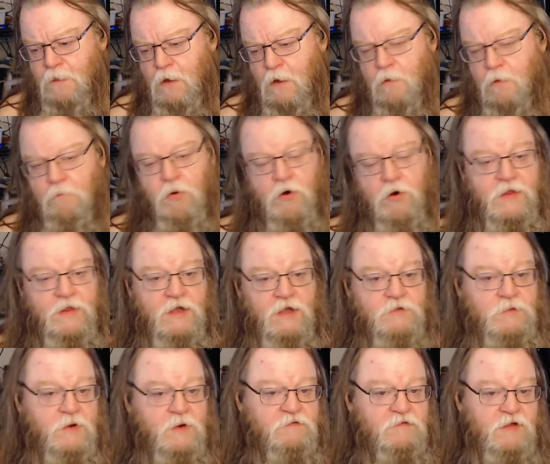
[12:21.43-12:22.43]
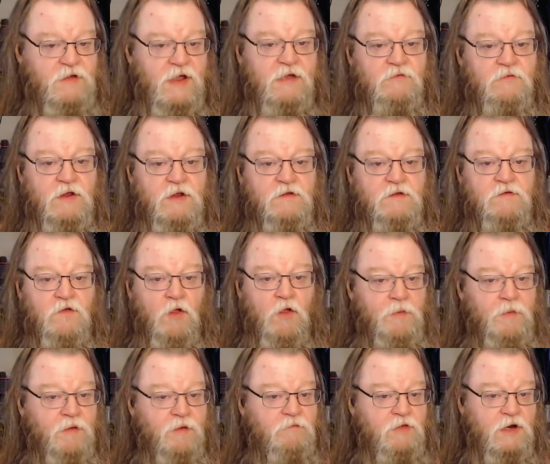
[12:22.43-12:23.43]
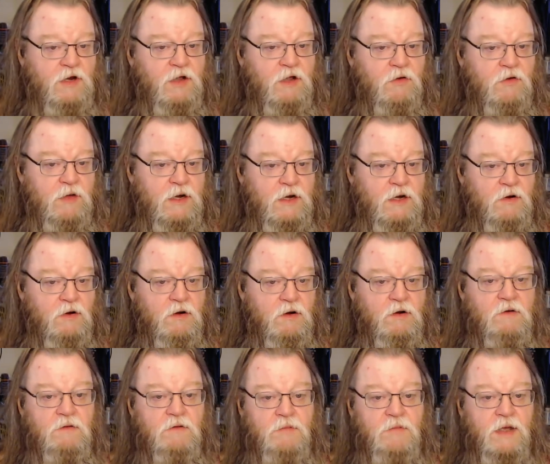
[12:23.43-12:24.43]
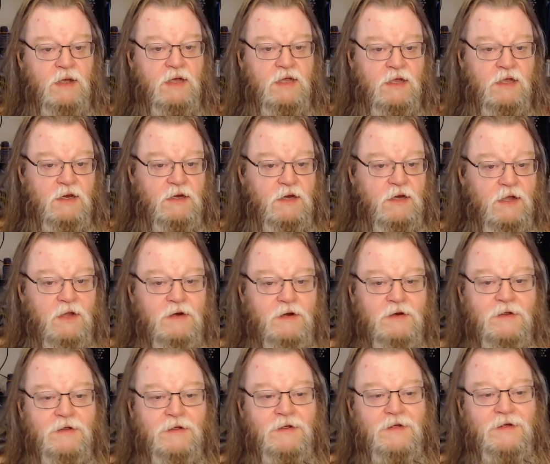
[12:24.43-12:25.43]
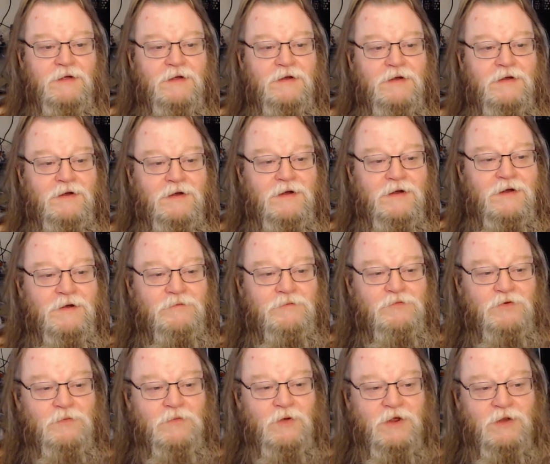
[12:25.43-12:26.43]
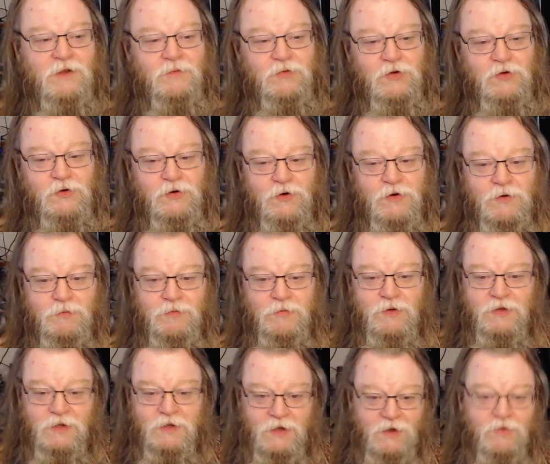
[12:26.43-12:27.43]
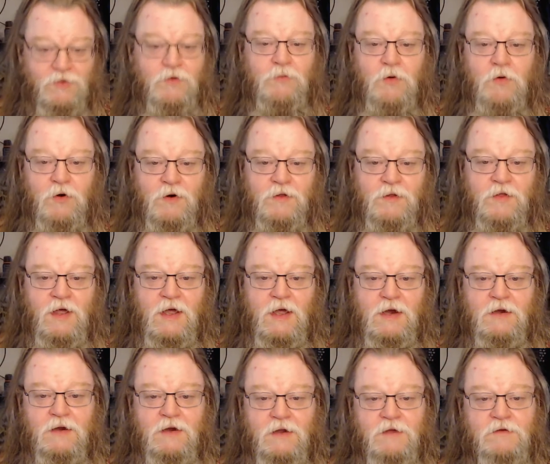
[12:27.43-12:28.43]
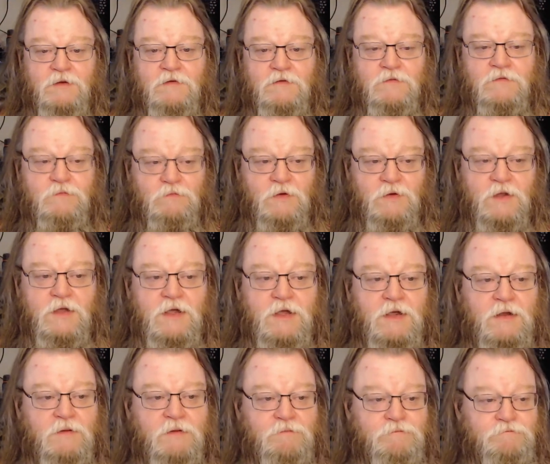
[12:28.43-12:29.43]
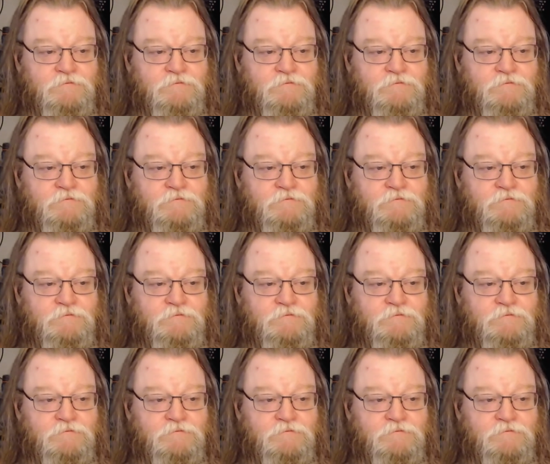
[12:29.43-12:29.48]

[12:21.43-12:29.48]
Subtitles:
Part of that's because I haven't installed my video editor back in yet to my computer, but the other part of that is really